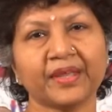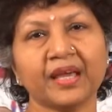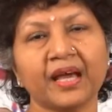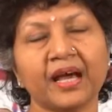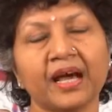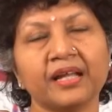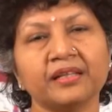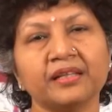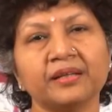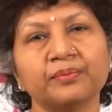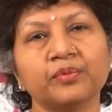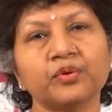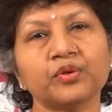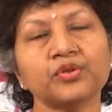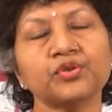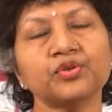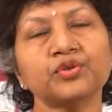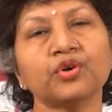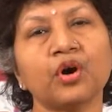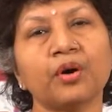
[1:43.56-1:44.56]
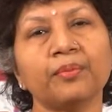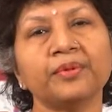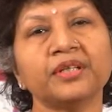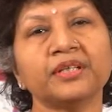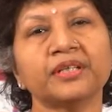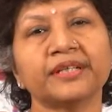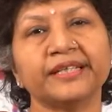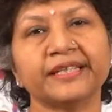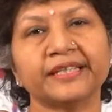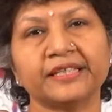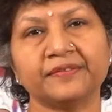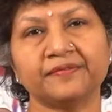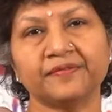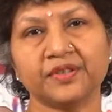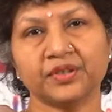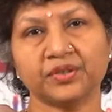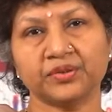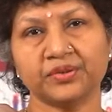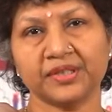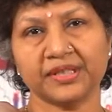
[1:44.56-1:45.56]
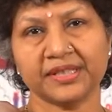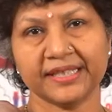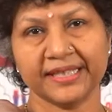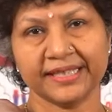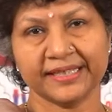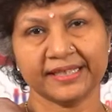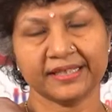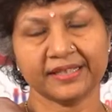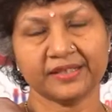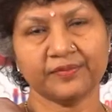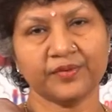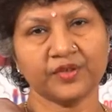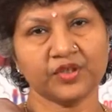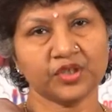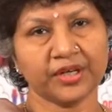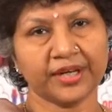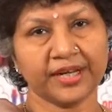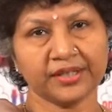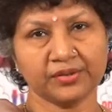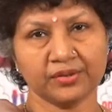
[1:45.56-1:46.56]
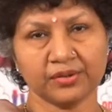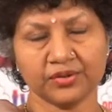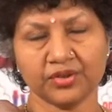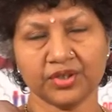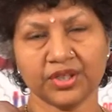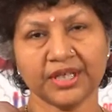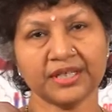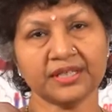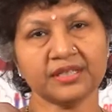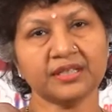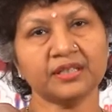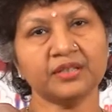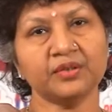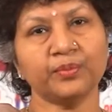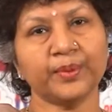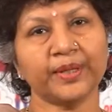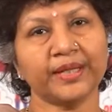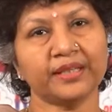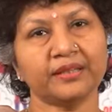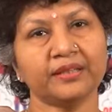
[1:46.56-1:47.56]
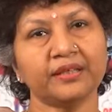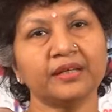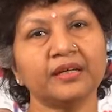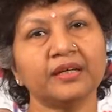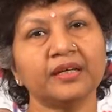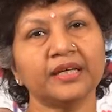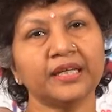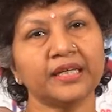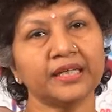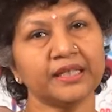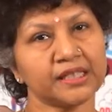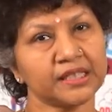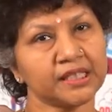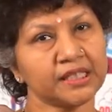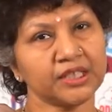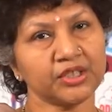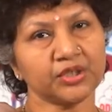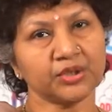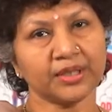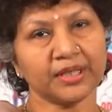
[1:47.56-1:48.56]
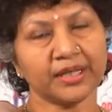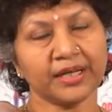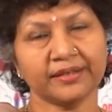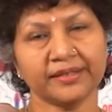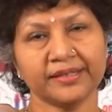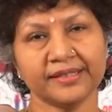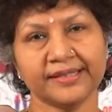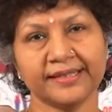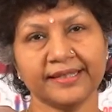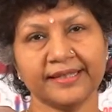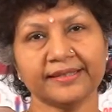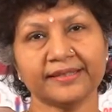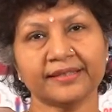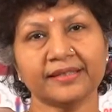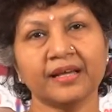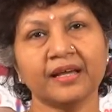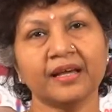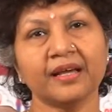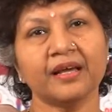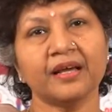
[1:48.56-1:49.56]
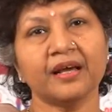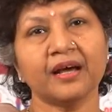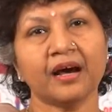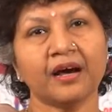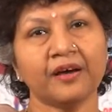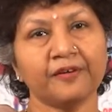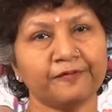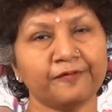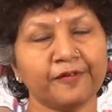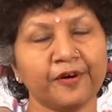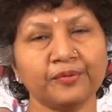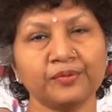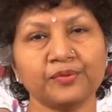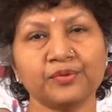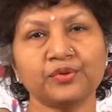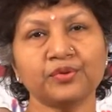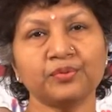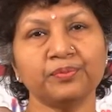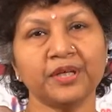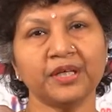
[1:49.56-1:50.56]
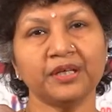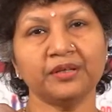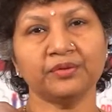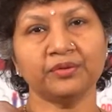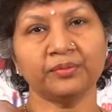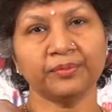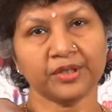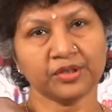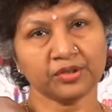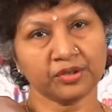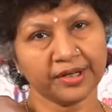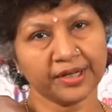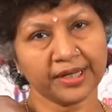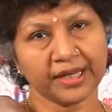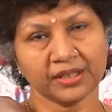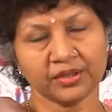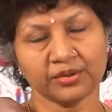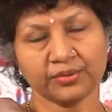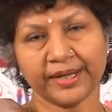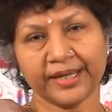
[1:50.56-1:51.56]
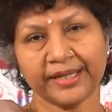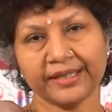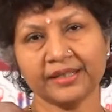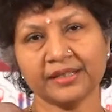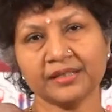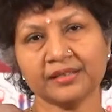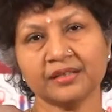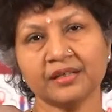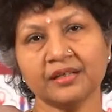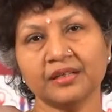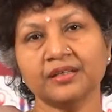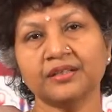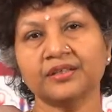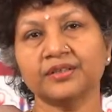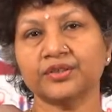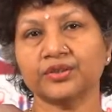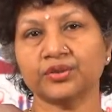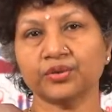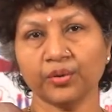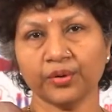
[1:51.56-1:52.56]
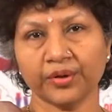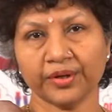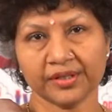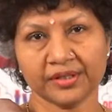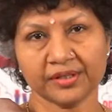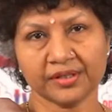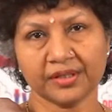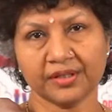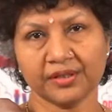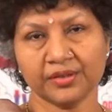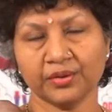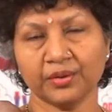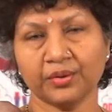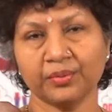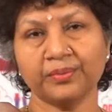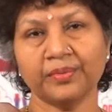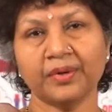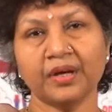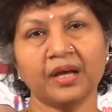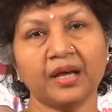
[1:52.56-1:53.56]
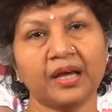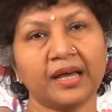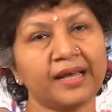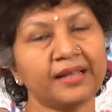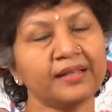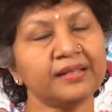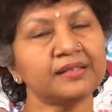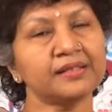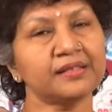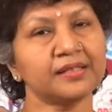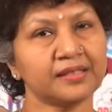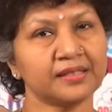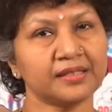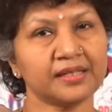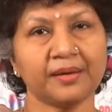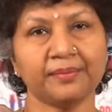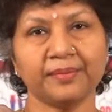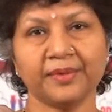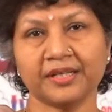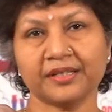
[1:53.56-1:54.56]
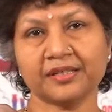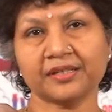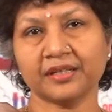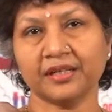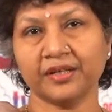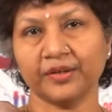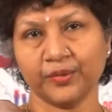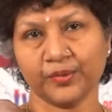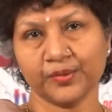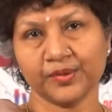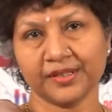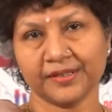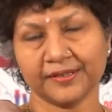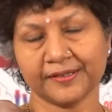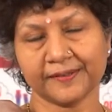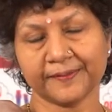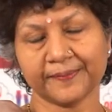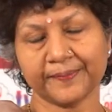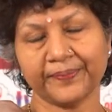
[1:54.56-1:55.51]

And the most common connective tissue diseases which are associated with interstitial lung disease are found to be rheumatoid arthritis, Sjögren syndrome, and systemic sclerosis.